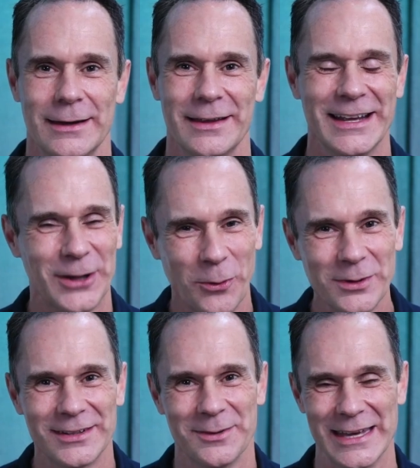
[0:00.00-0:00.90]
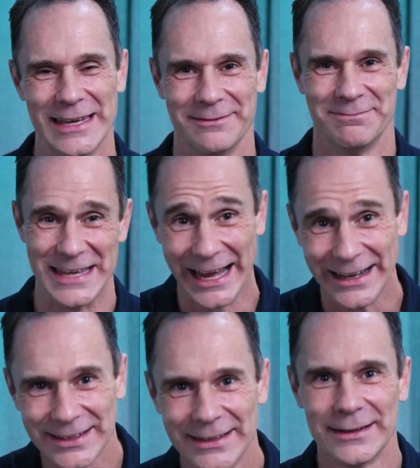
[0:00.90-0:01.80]
They don't to me
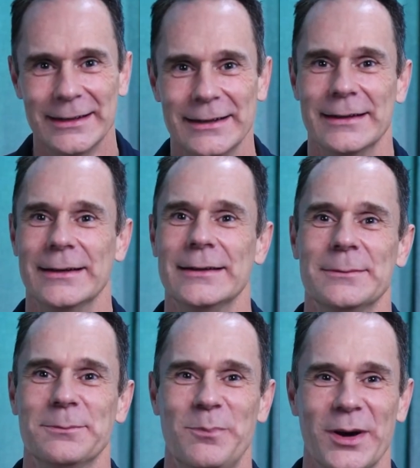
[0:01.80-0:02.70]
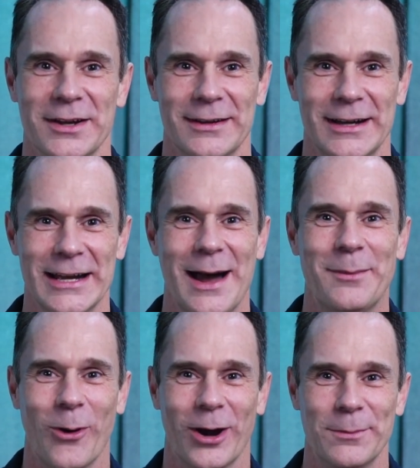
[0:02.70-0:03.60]
yet. But I am
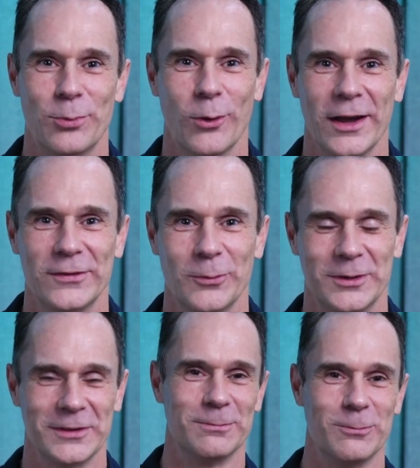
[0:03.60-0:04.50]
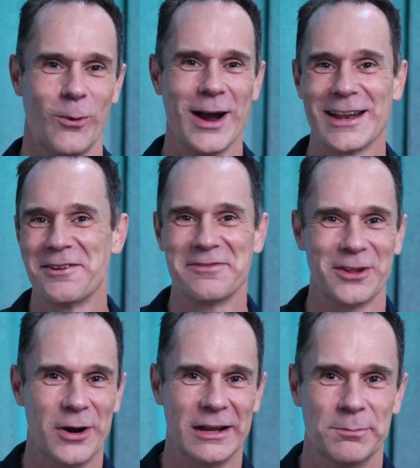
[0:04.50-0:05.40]
a work in progress, which is why I love
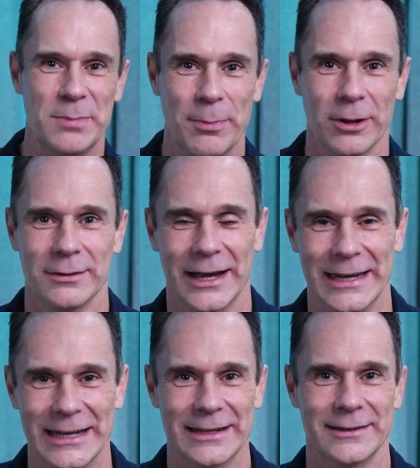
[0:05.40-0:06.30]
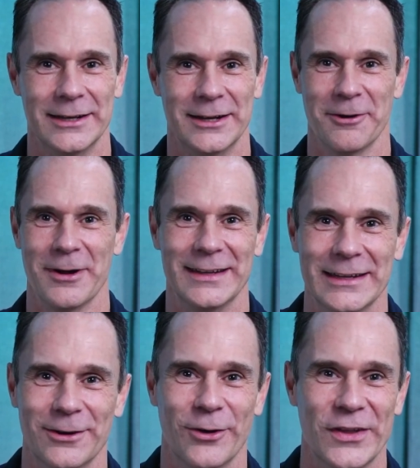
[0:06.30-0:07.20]
learning from people like Edith and
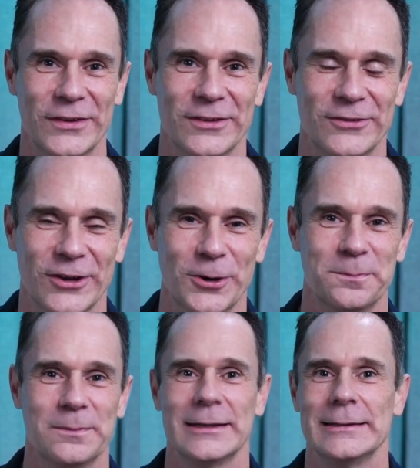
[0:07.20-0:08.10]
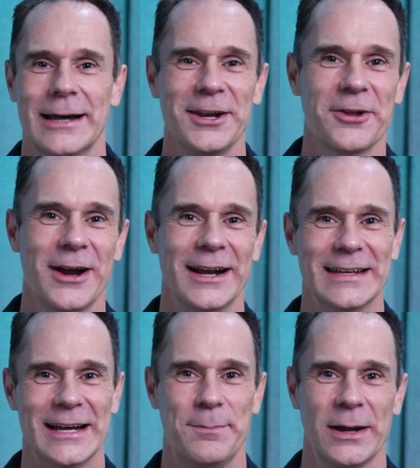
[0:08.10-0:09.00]
Areti on this show. Another
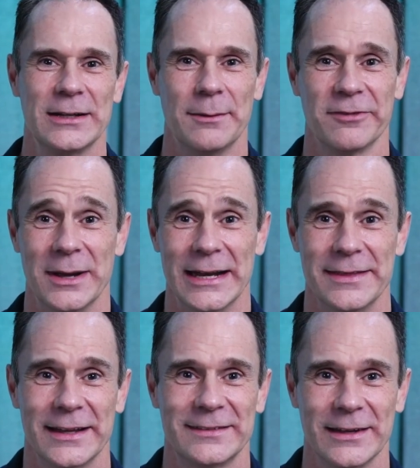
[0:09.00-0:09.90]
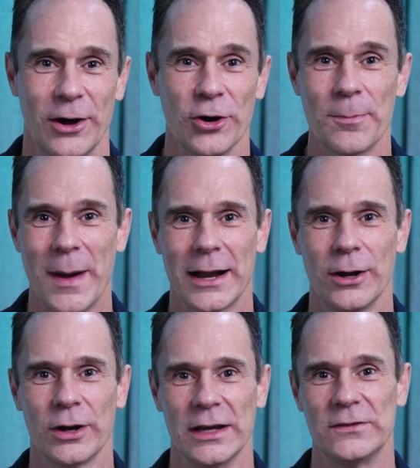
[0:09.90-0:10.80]
idea I picked up from Edith that's on our
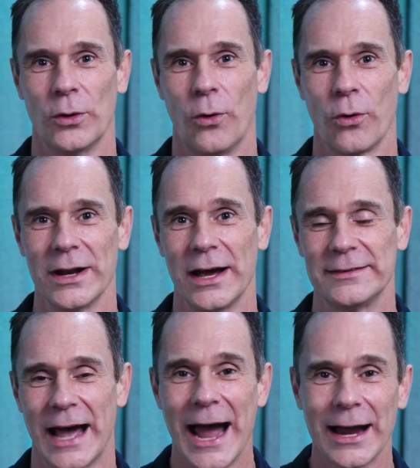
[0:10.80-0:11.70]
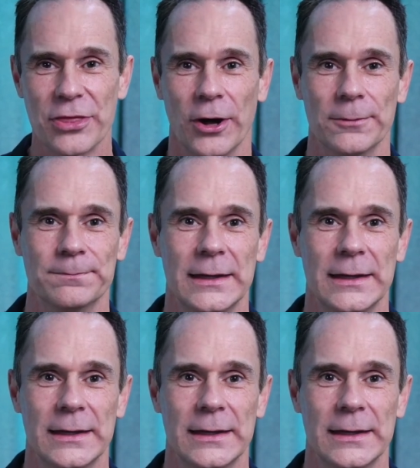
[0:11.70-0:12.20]
backlog is to organize a hackathon.